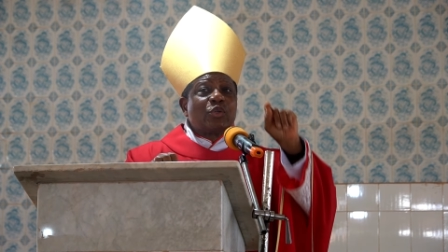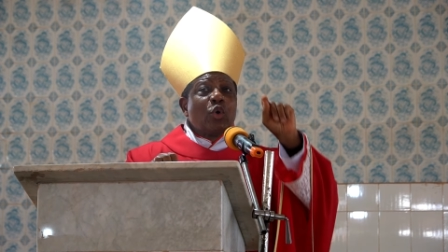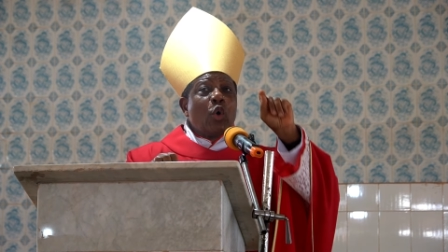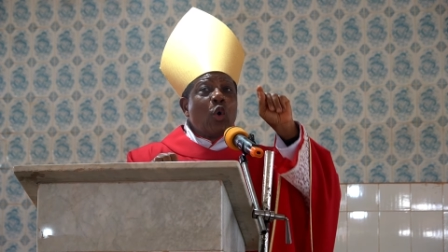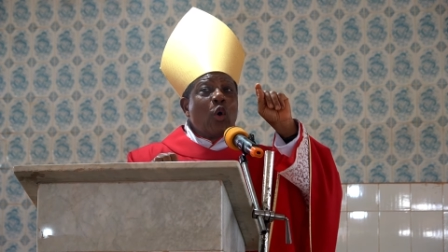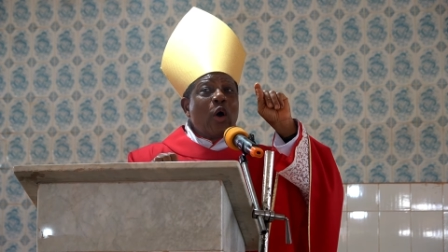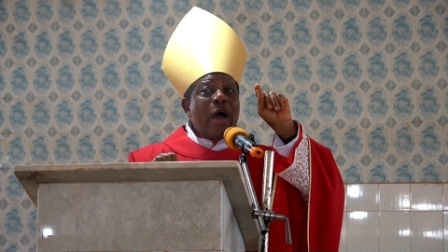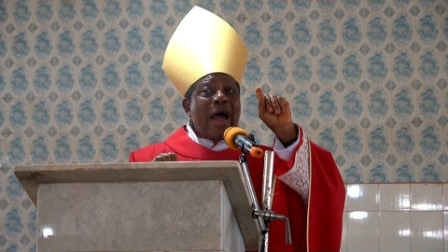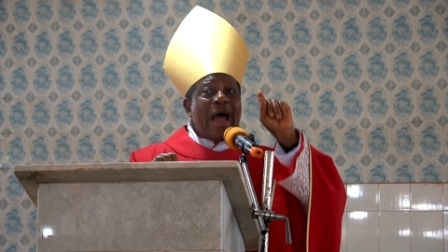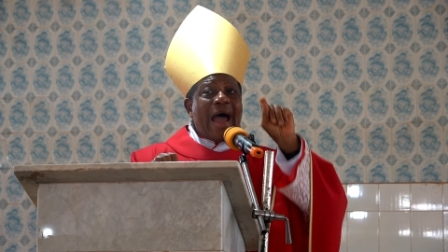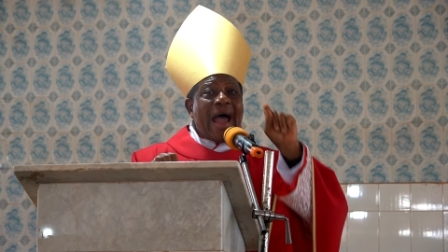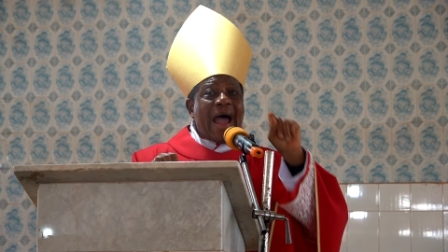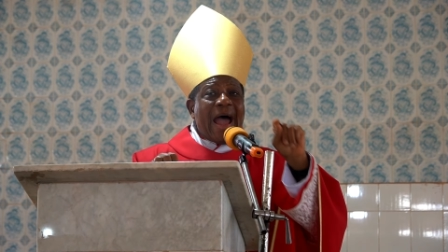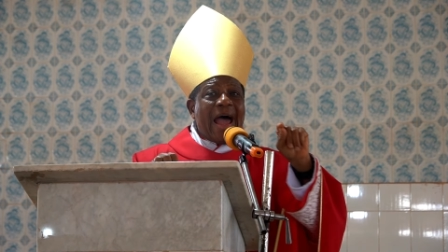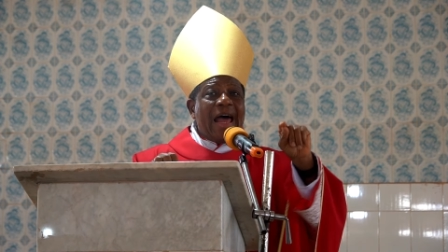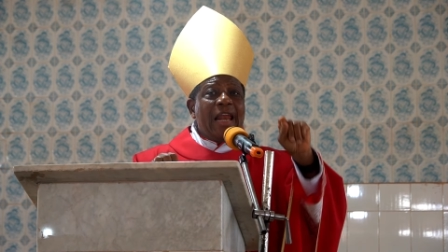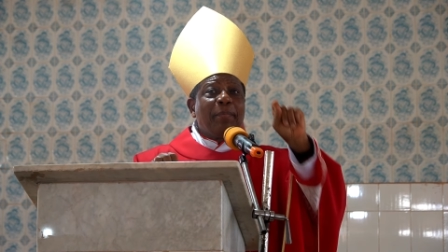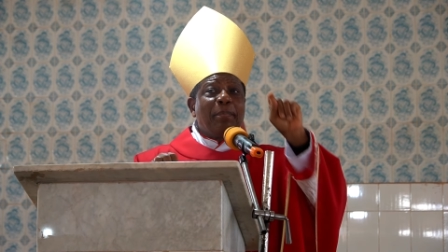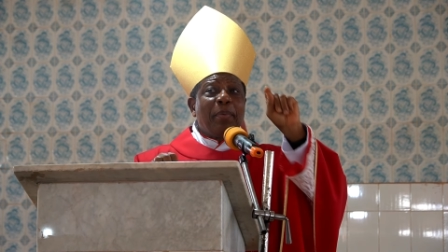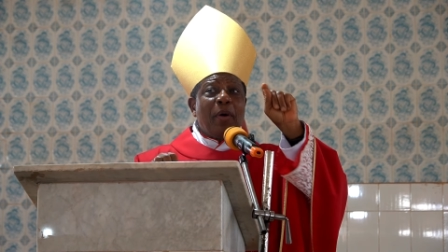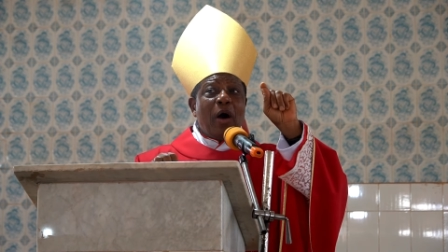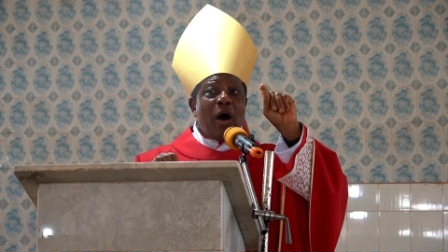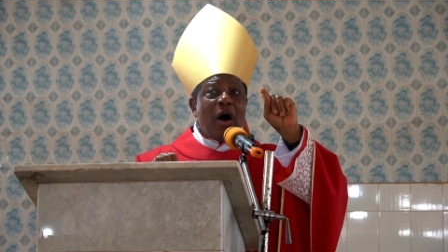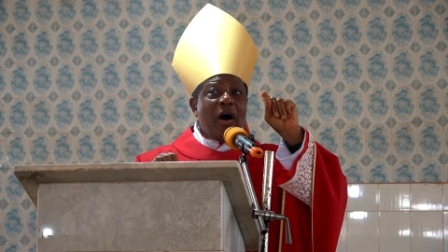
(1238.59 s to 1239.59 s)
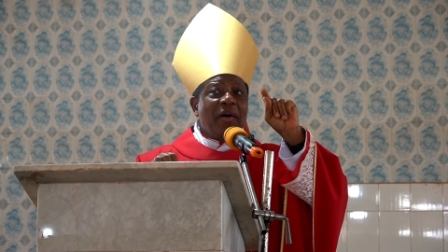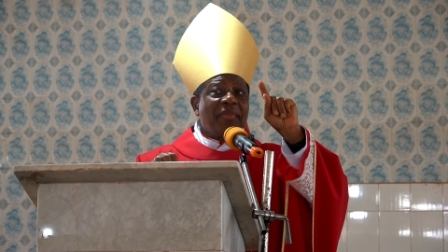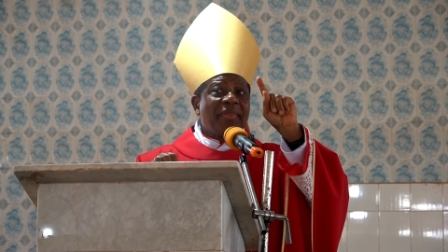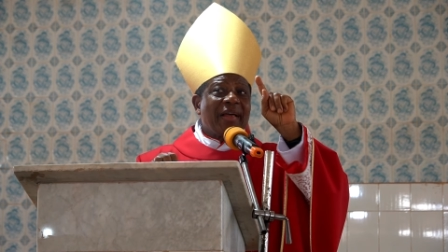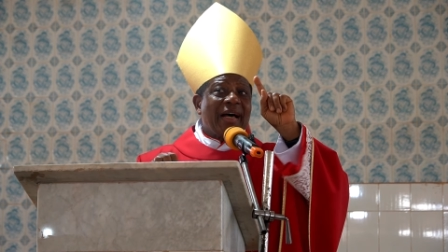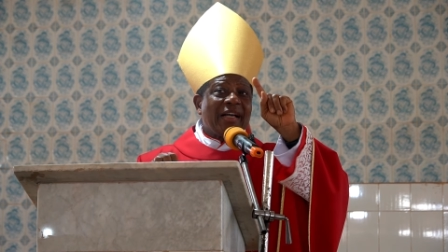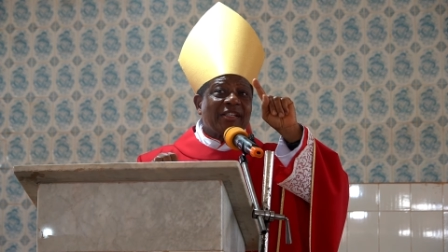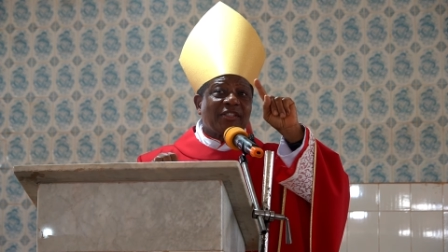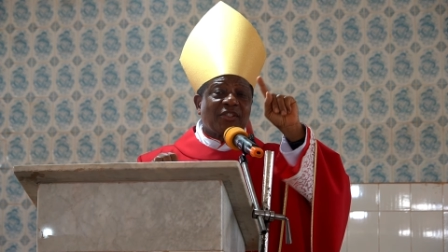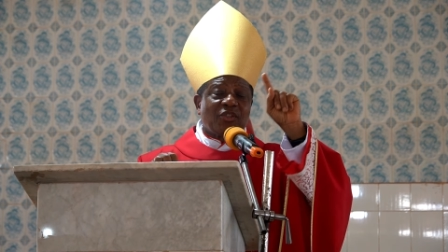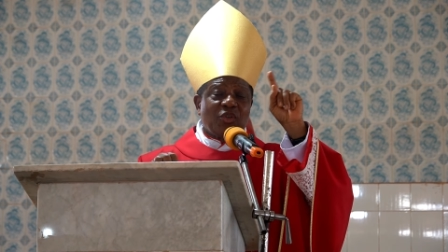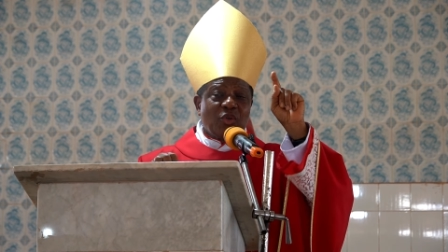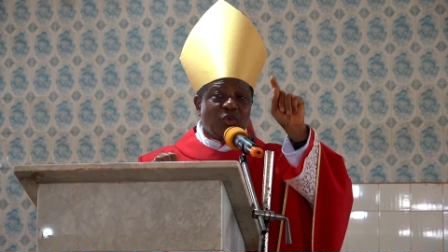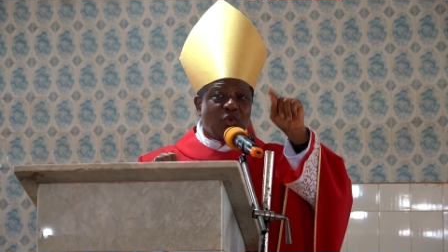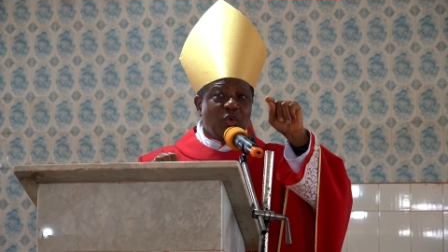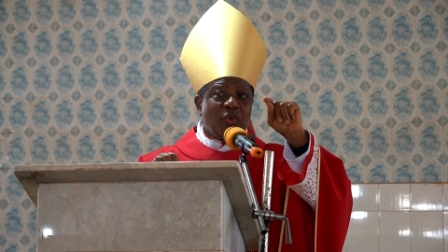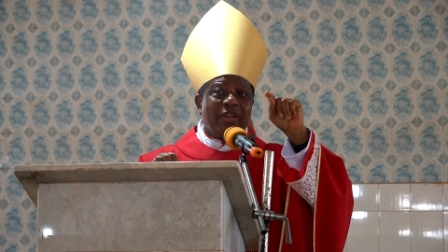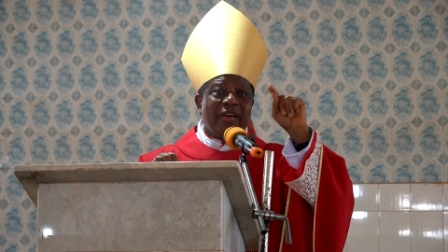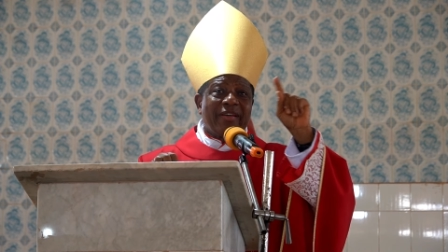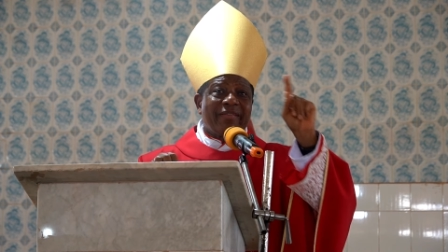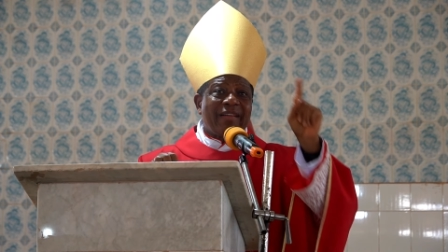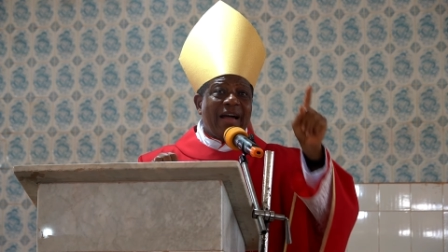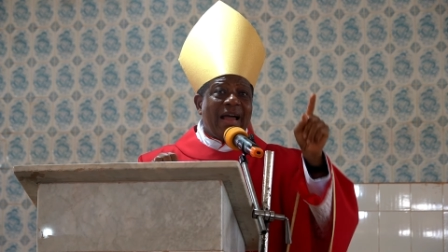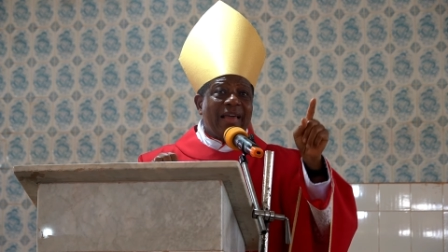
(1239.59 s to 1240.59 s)
to help others to do
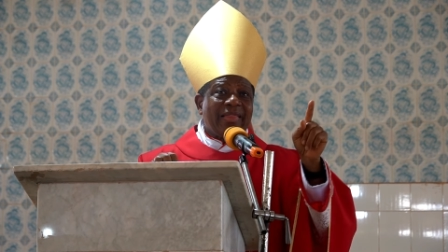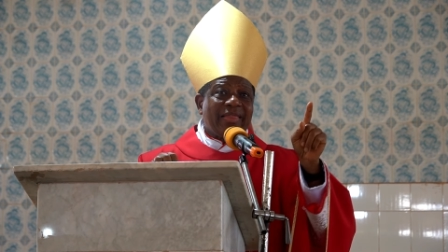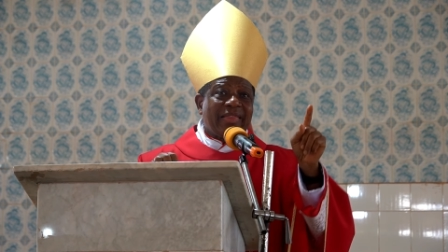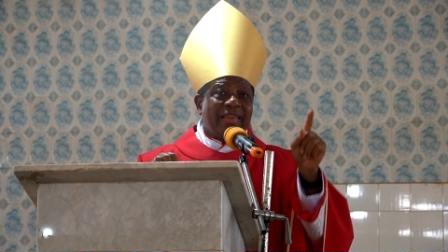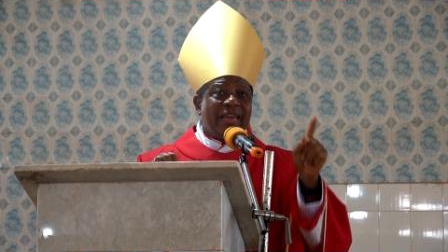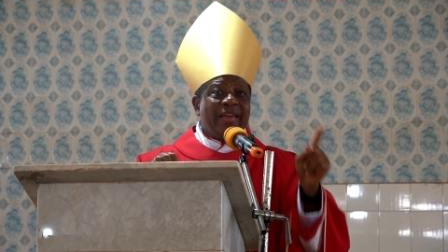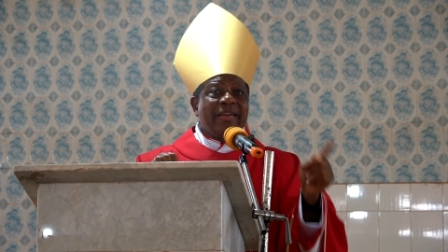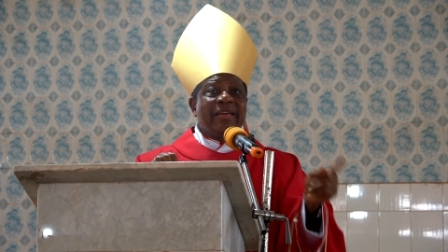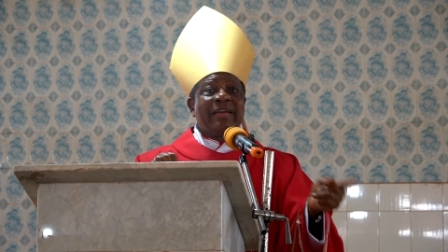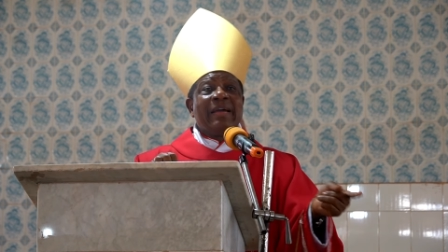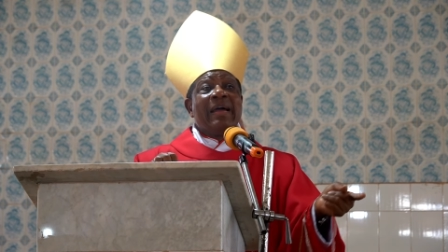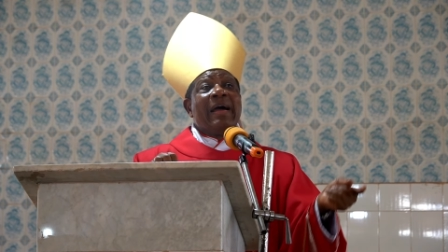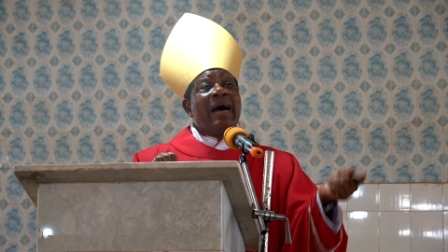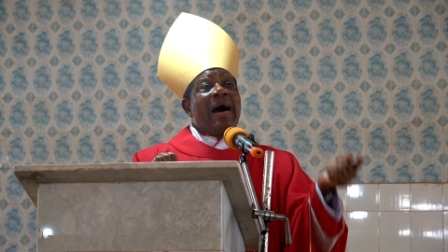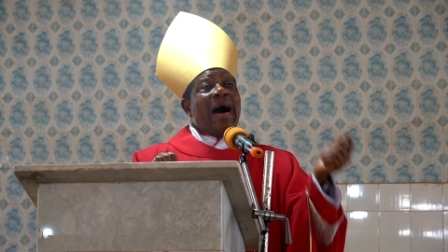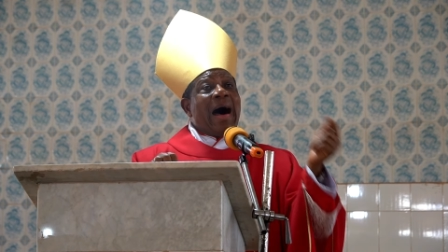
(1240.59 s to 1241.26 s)
the right thing